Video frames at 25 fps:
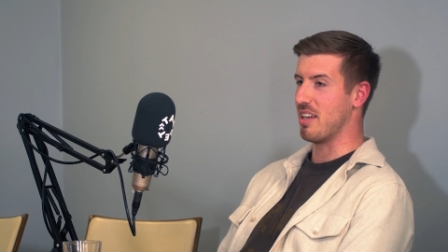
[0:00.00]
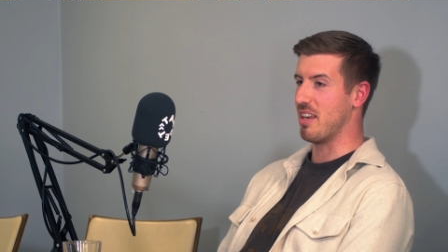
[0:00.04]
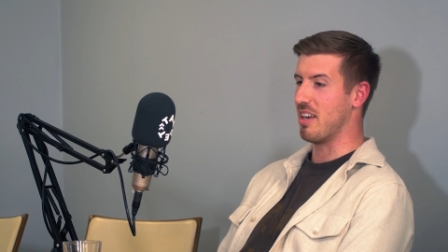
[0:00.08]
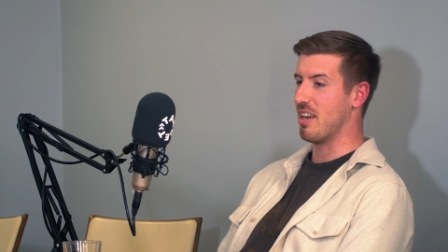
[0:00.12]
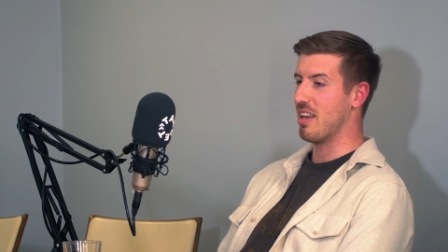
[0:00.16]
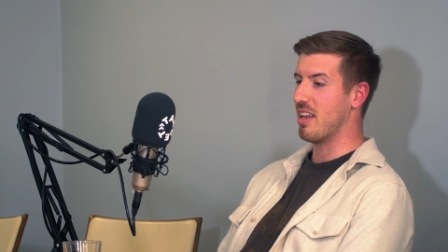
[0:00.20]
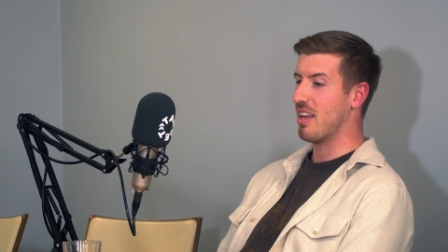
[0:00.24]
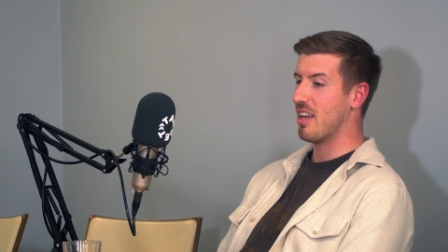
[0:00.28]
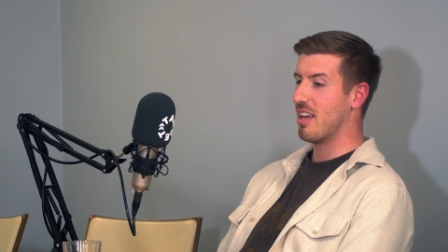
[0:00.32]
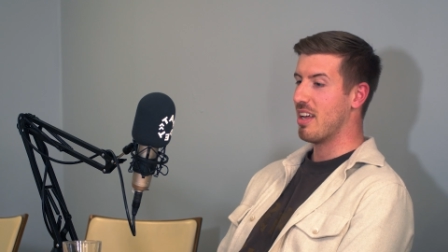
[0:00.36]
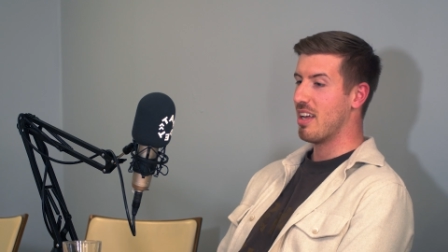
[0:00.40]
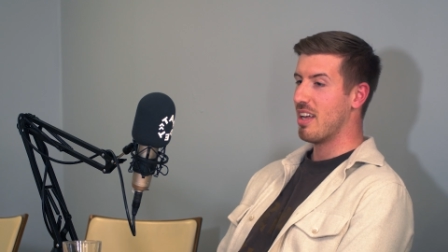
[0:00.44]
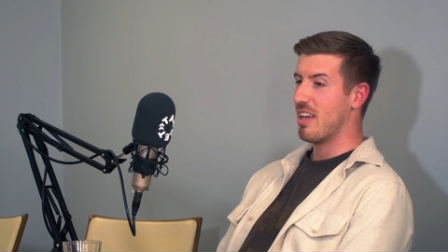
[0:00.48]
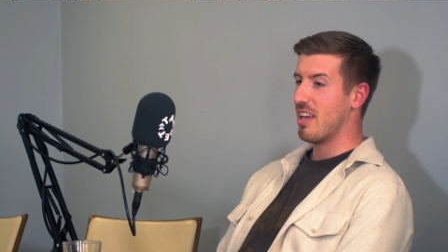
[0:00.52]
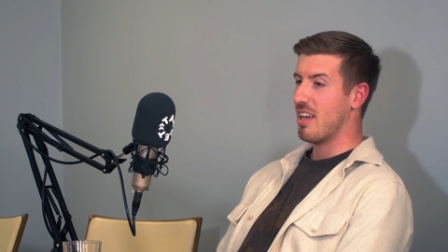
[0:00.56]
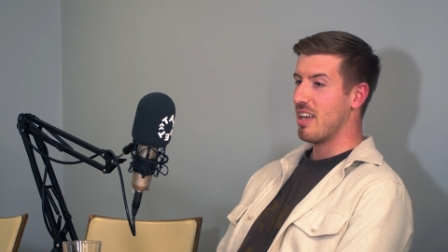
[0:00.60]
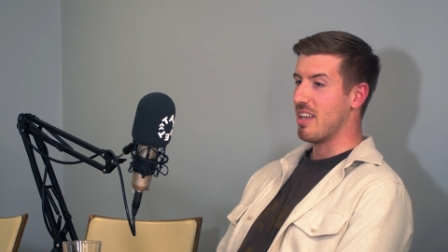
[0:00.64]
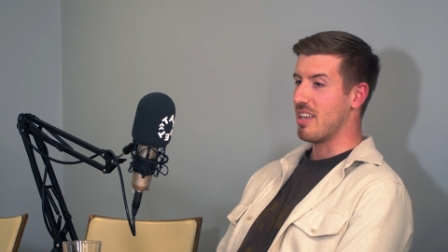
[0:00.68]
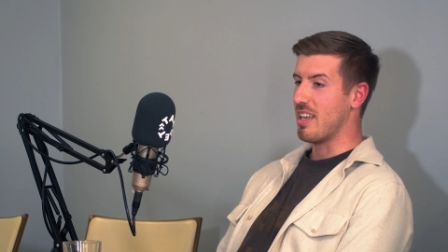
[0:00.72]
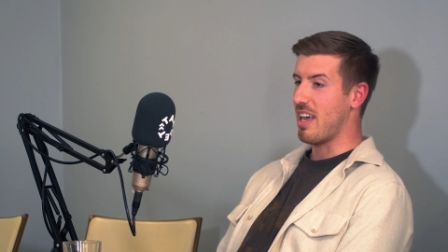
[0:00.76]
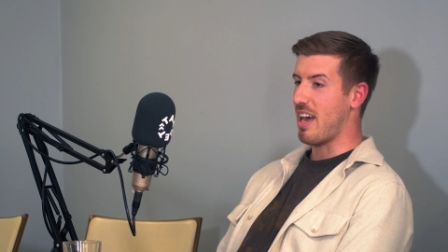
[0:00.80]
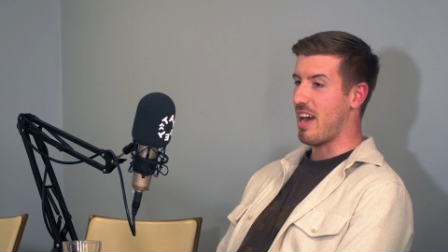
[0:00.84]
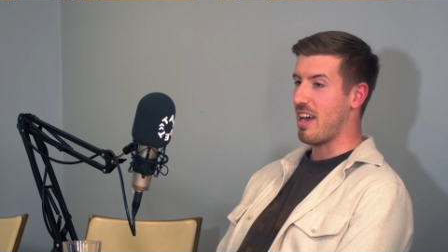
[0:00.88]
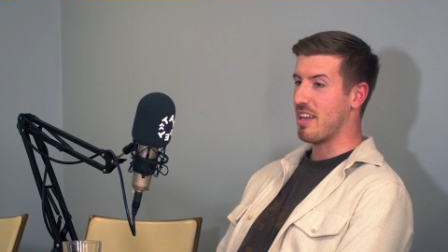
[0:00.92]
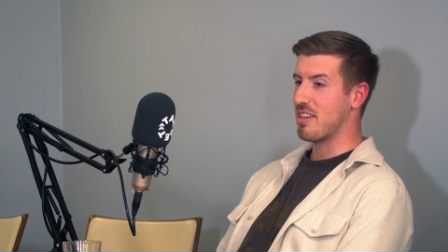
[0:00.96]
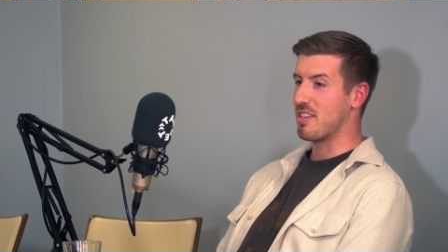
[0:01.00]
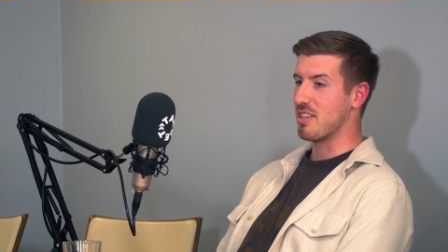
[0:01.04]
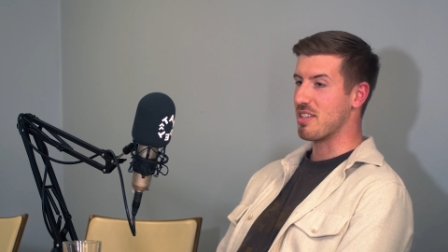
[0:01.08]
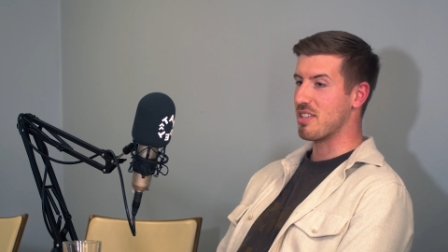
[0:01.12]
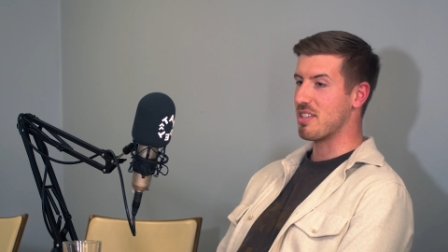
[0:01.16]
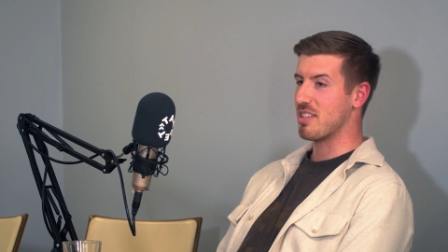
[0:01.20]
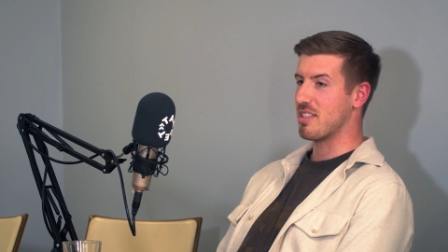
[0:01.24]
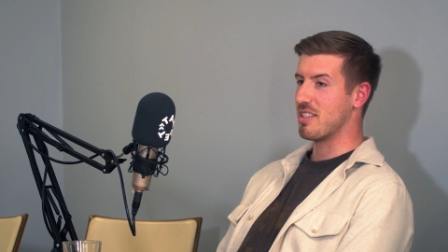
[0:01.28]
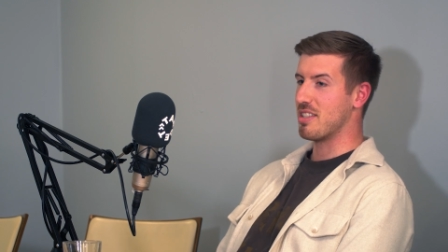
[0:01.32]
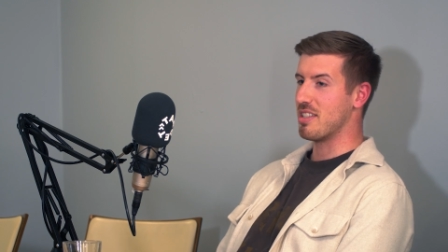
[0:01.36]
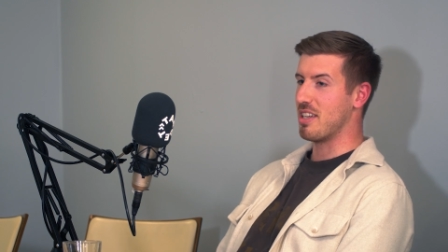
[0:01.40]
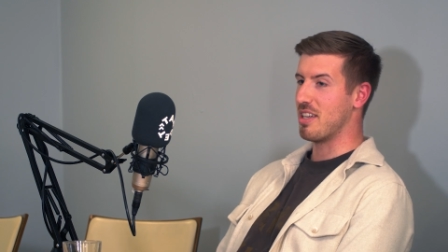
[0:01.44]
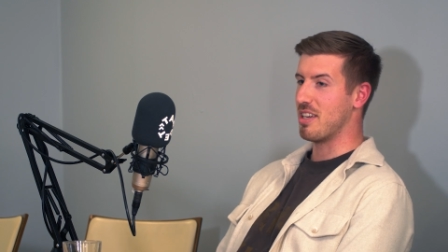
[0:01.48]
And
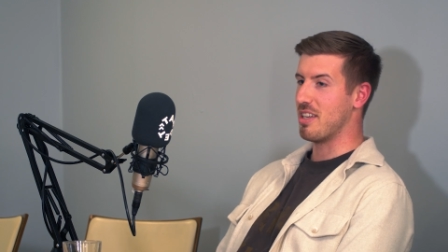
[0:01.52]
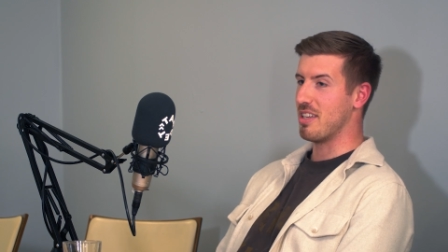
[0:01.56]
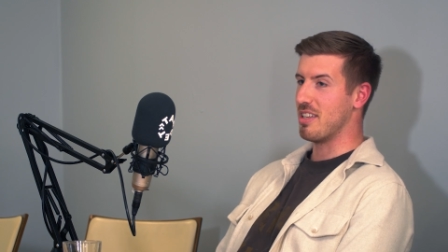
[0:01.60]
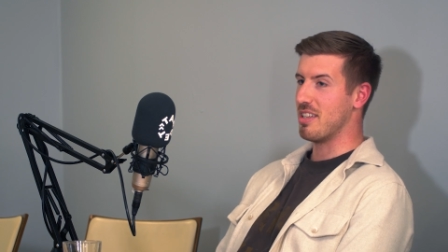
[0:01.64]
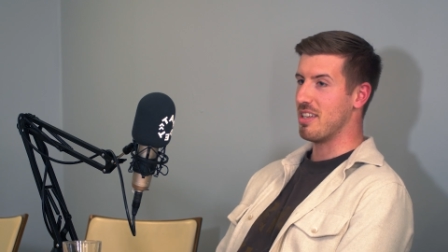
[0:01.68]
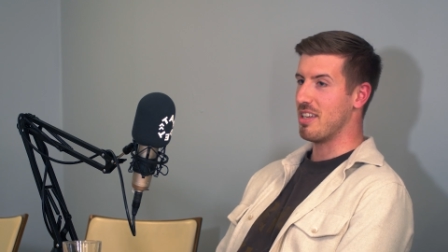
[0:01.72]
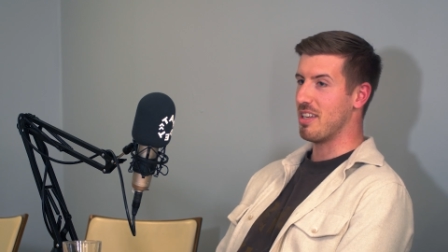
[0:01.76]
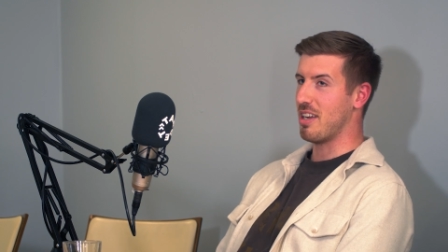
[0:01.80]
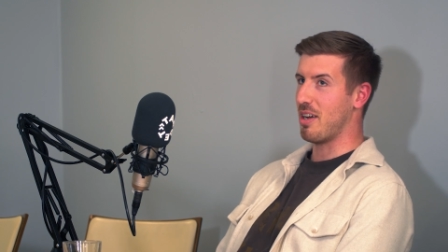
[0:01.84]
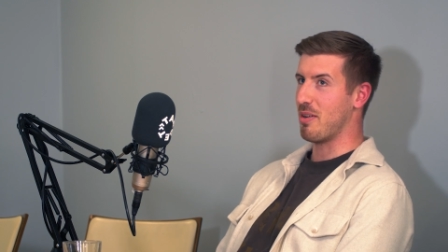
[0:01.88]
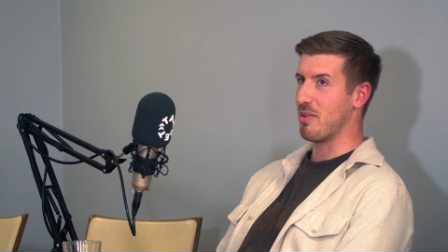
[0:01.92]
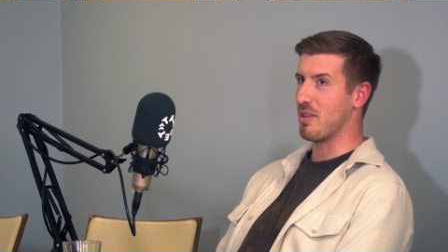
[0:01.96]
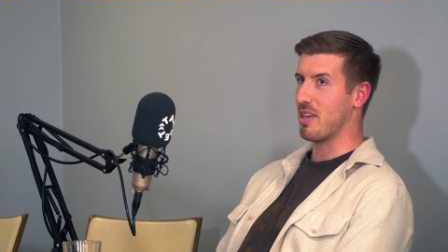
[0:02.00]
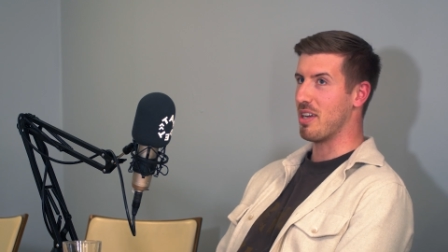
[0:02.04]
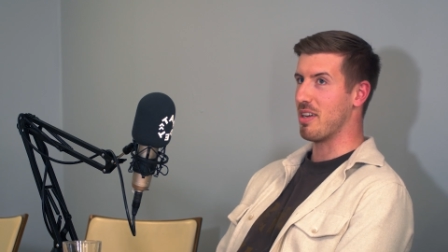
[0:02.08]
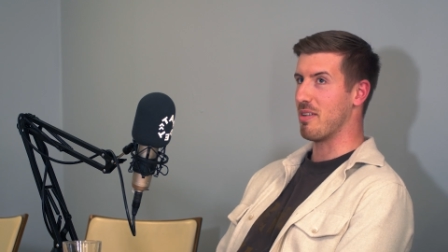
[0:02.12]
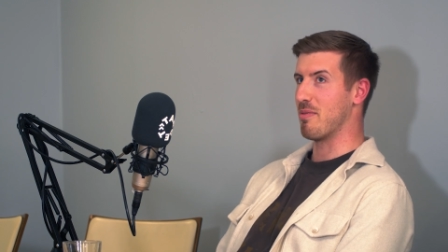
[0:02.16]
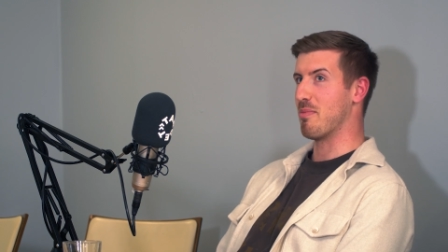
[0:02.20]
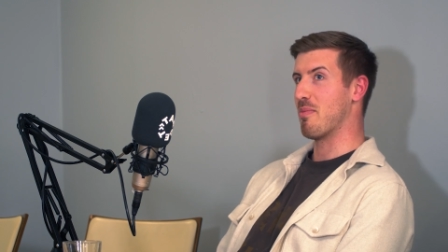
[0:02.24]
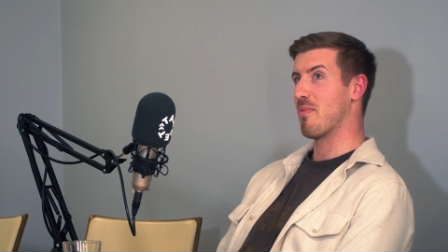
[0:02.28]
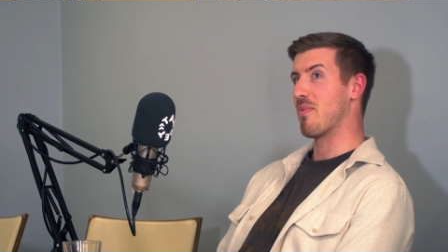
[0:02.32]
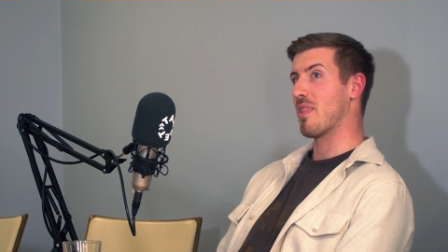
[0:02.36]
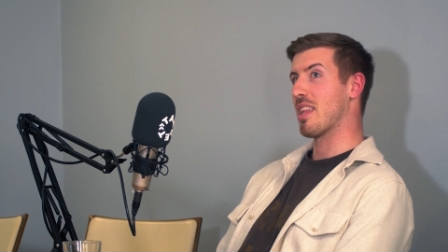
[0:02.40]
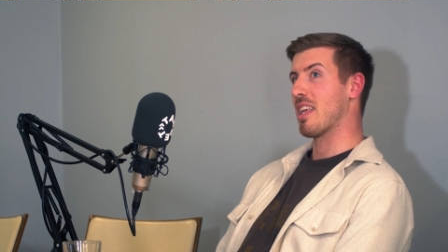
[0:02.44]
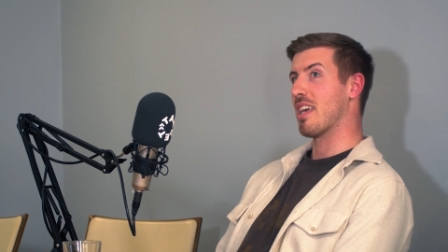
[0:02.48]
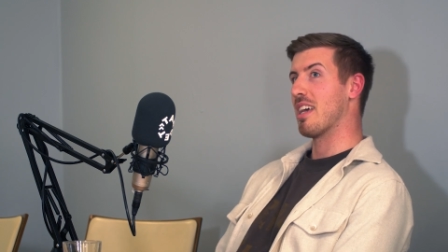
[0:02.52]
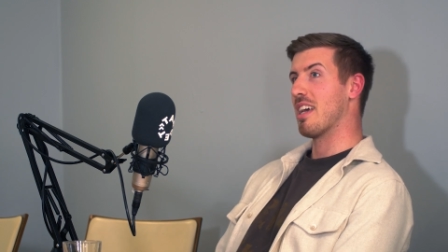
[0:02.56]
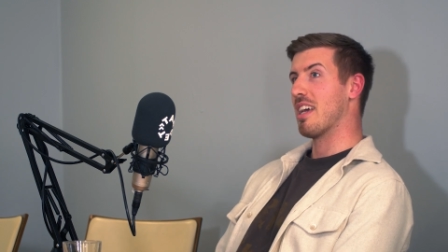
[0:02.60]
just, you